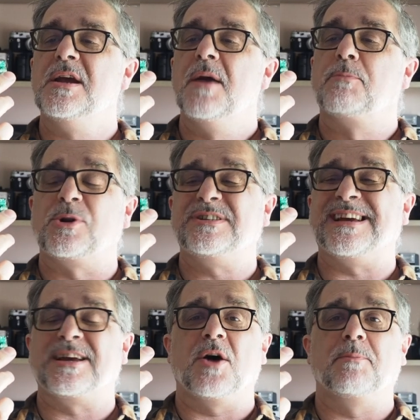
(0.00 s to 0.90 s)

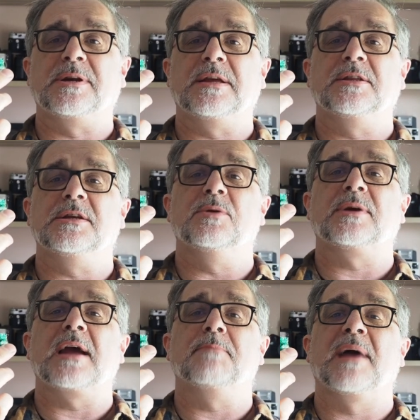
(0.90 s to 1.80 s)
printing company in the
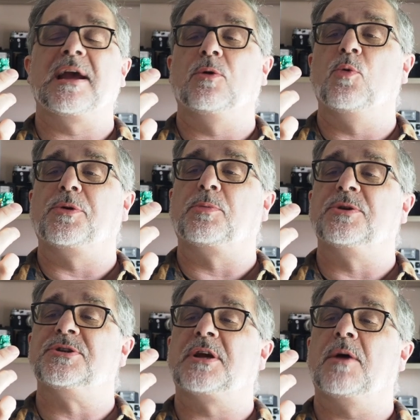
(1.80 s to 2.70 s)
UK, mail order
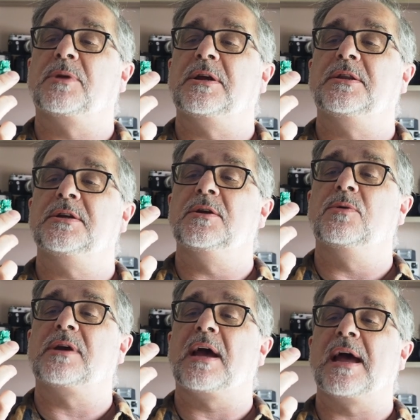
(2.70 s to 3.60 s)
printing company in the
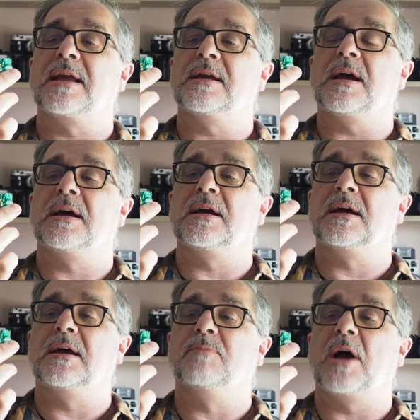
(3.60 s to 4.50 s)
UK,
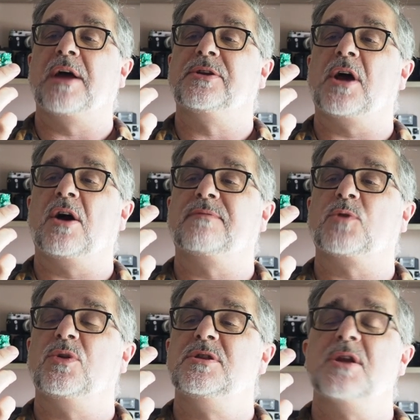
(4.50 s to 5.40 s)
um, and I've
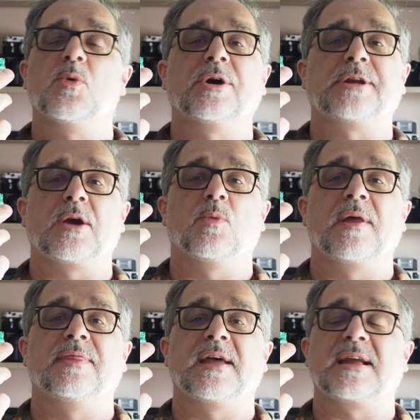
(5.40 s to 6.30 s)
got no idea
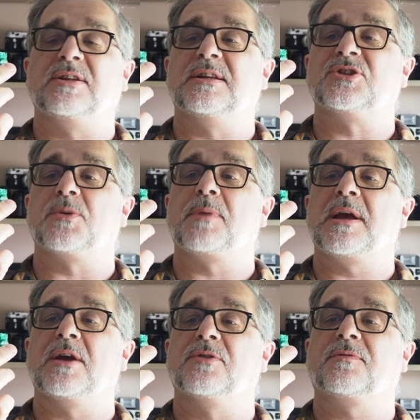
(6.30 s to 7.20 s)
when they
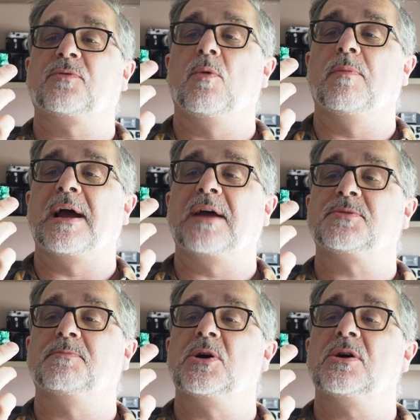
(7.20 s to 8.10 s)
disappeared from
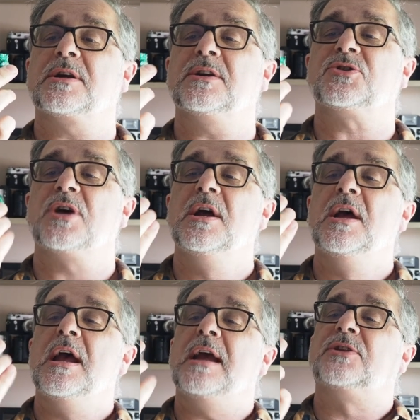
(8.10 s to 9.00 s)
that market.
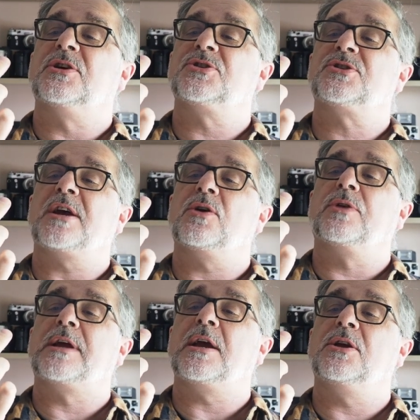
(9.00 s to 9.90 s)
It does say
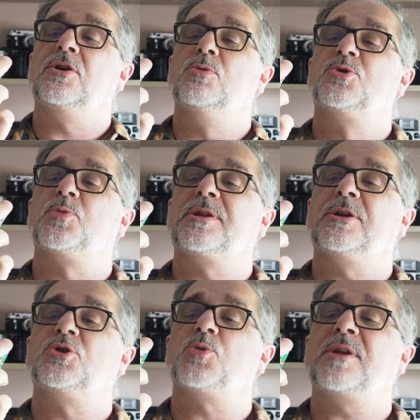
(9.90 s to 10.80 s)
on here, use
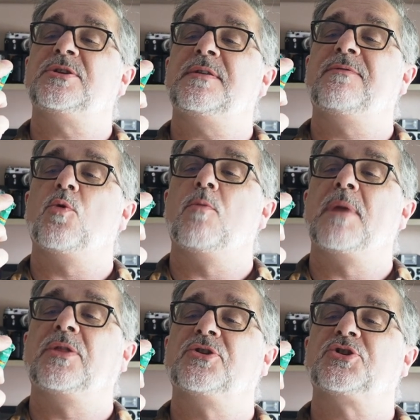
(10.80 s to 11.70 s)
within 24
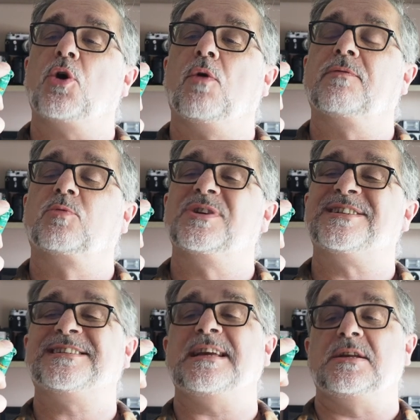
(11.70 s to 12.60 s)
months of
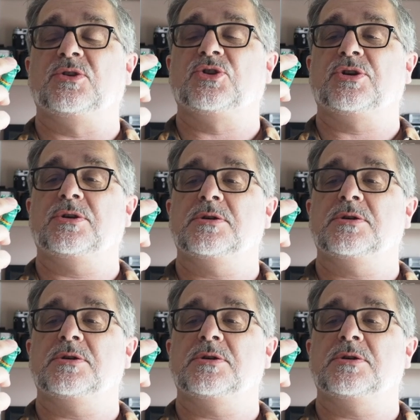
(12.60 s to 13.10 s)
receipt.